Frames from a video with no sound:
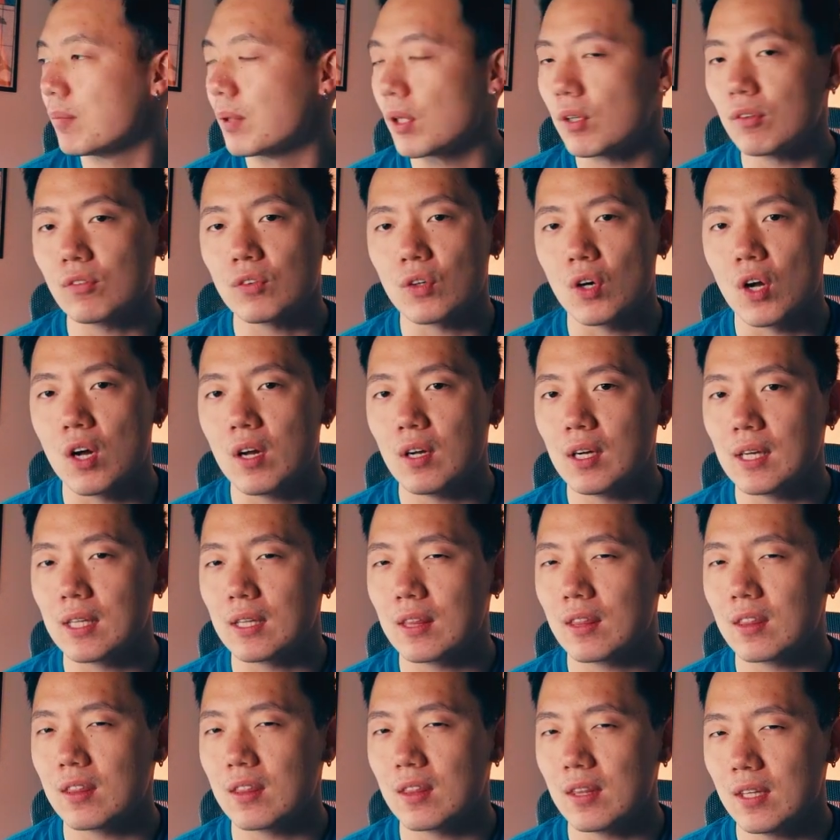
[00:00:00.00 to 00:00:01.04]
But overall, I
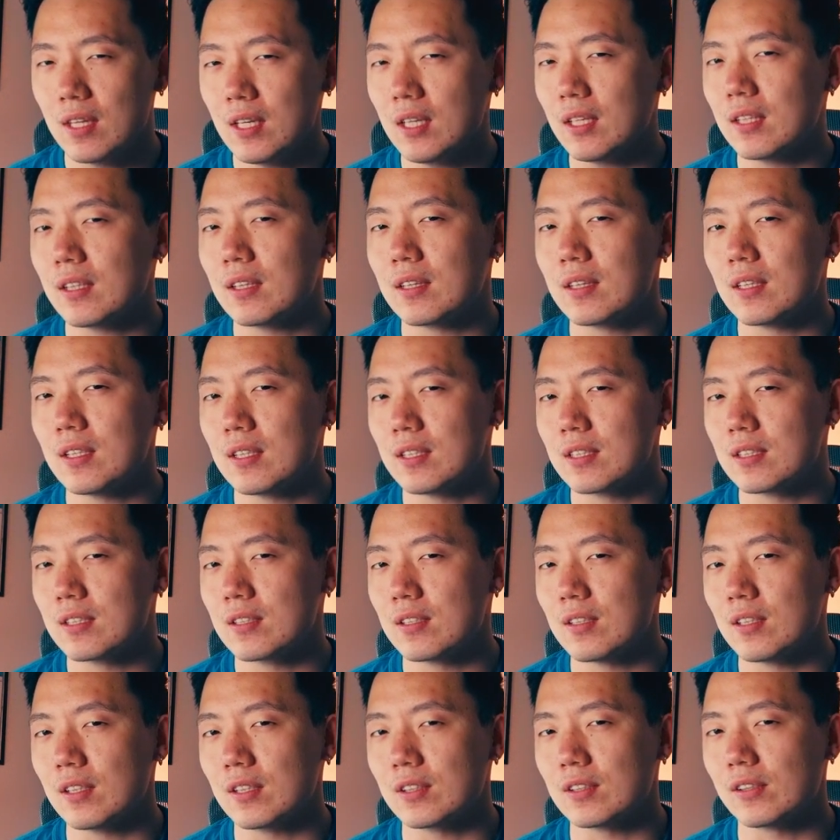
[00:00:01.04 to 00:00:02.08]
think this
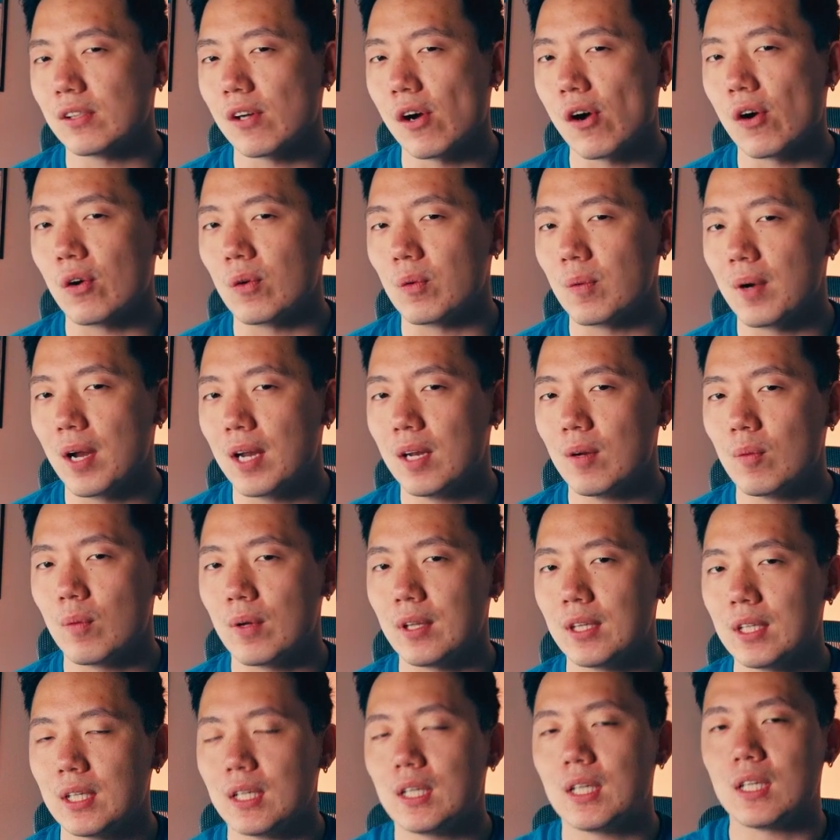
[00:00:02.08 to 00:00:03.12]
looks all right.
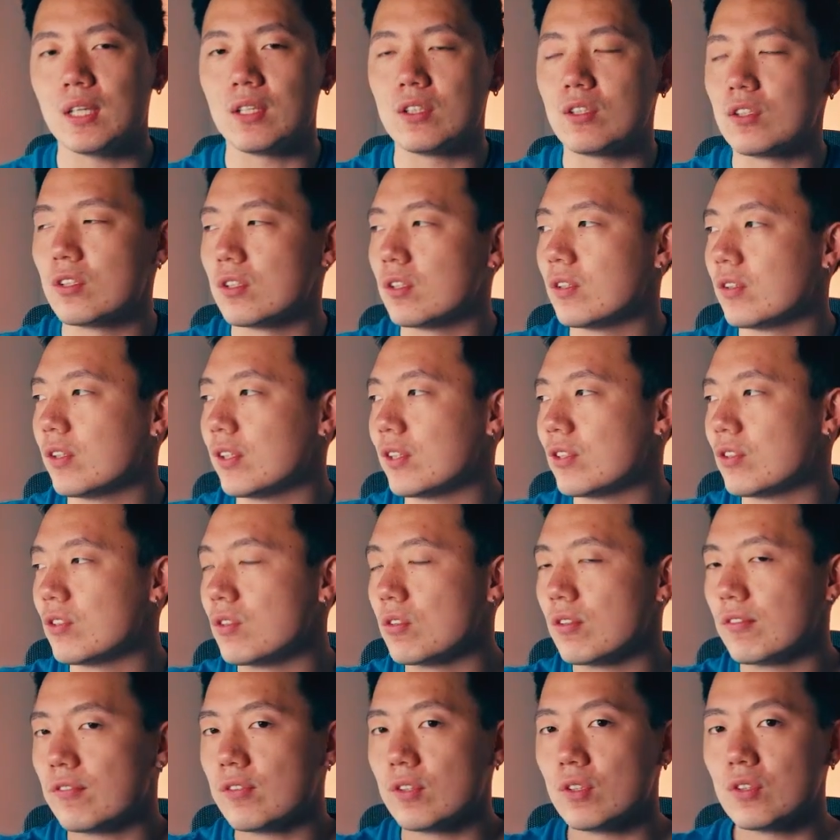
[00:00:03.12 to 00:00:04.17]
One thing I gotta do is
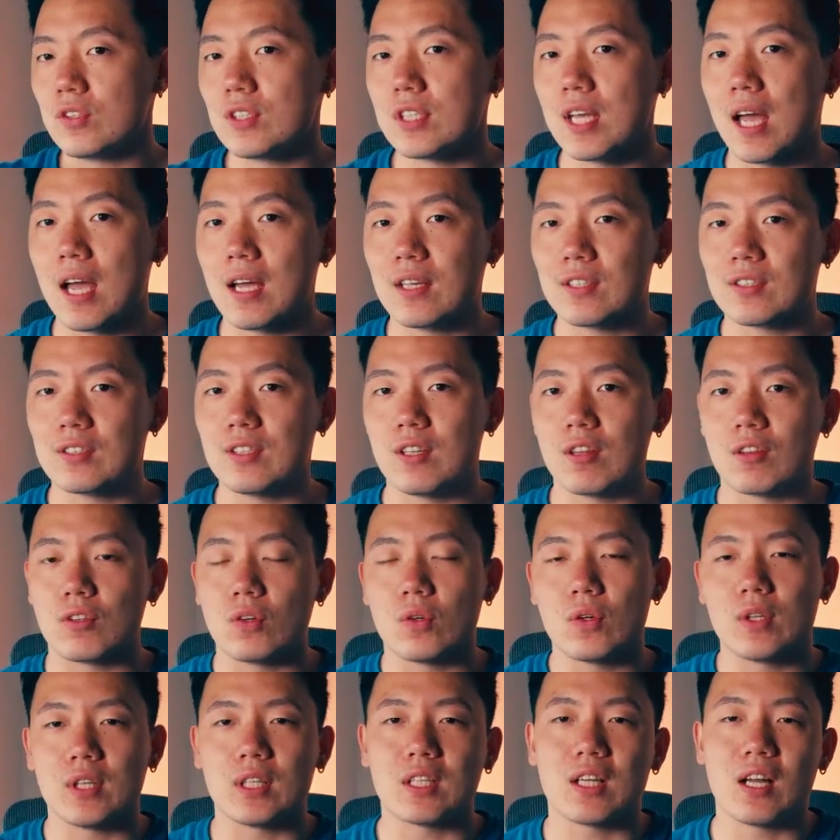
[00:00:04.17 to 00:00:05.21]
do a few tests and
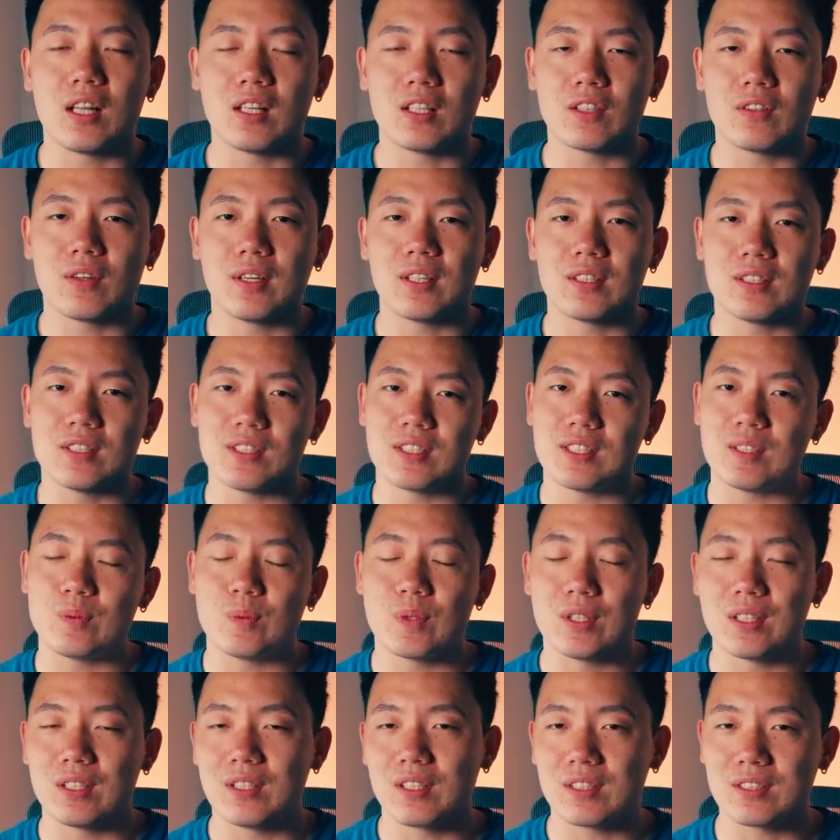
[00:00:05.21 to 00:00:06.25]
throw in the color grade to see
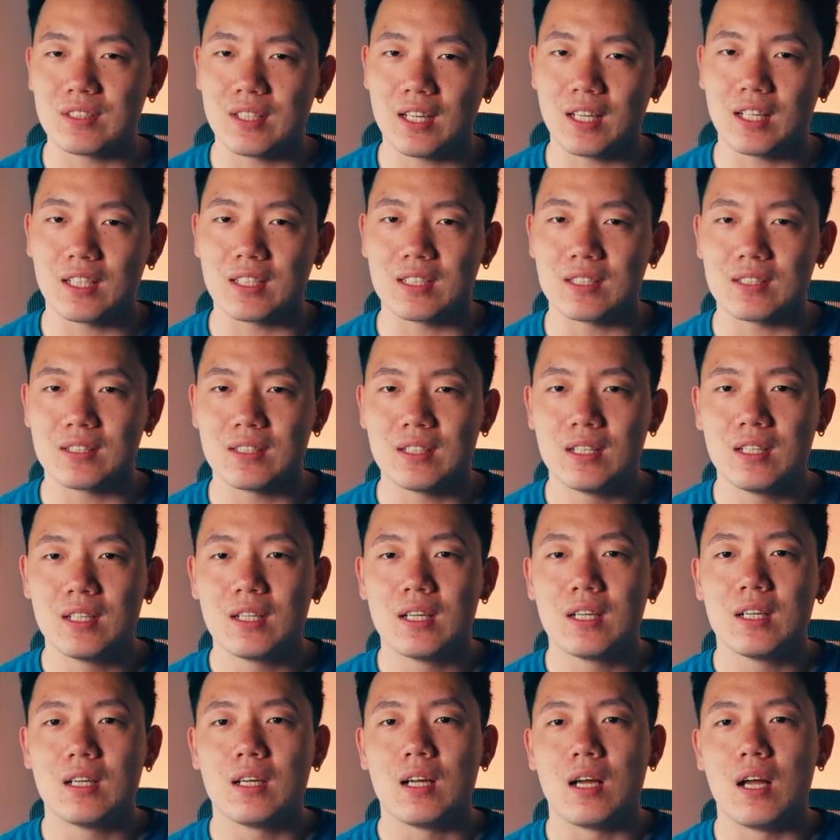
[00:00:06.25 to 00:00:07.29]
what it looks like, because
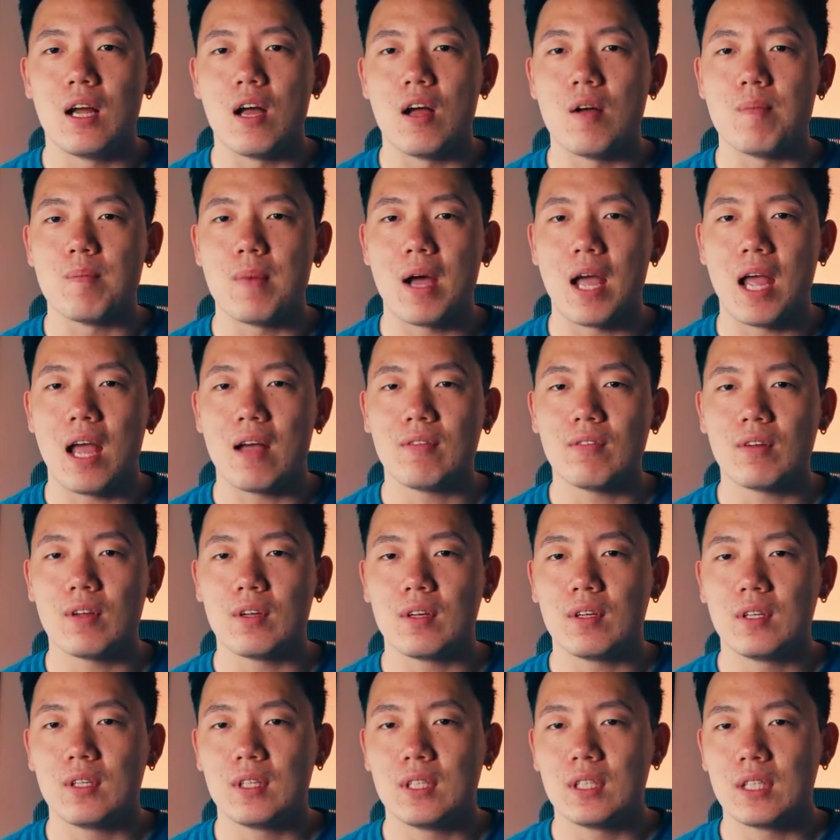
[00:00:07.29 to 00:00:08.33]
I have
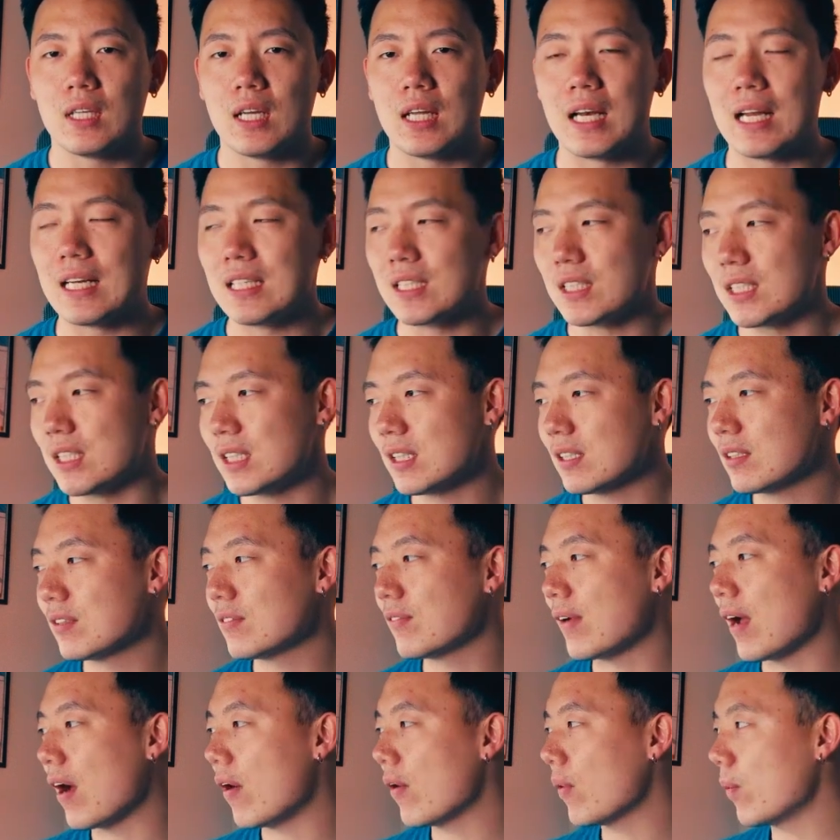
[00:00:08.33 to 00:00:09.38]
an idea
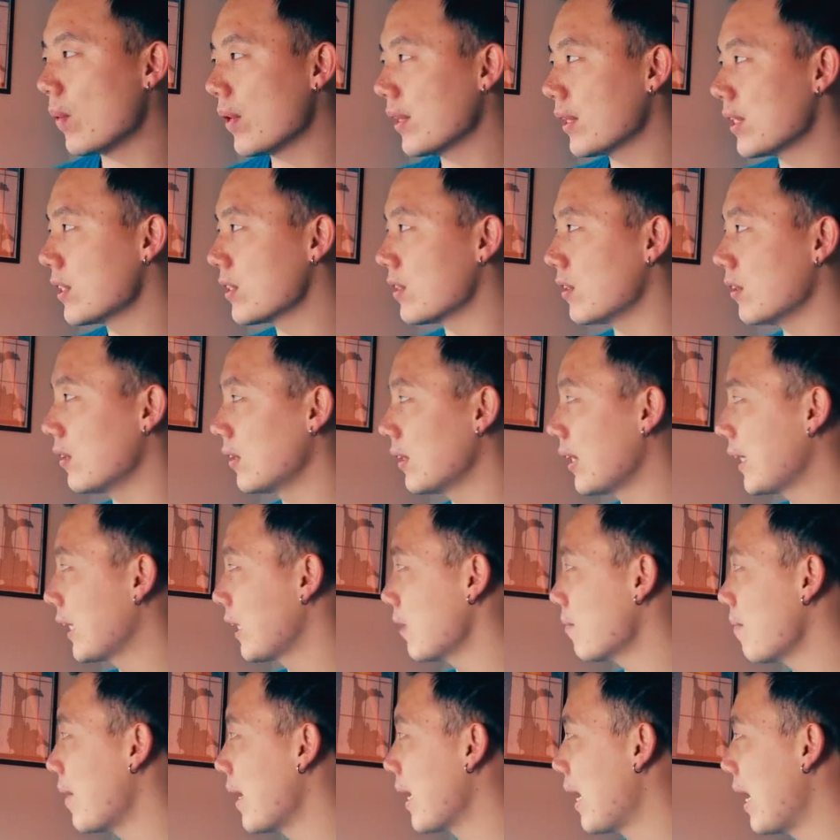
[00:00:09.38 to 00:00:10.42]
of how I want this to look
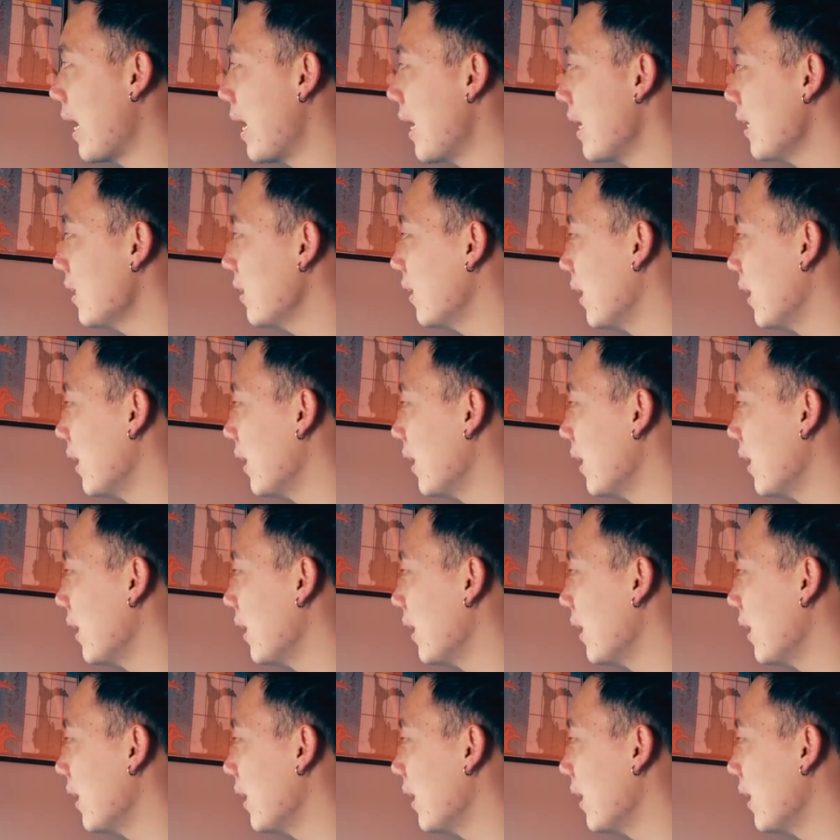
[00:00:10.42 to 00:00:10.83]
like in my head.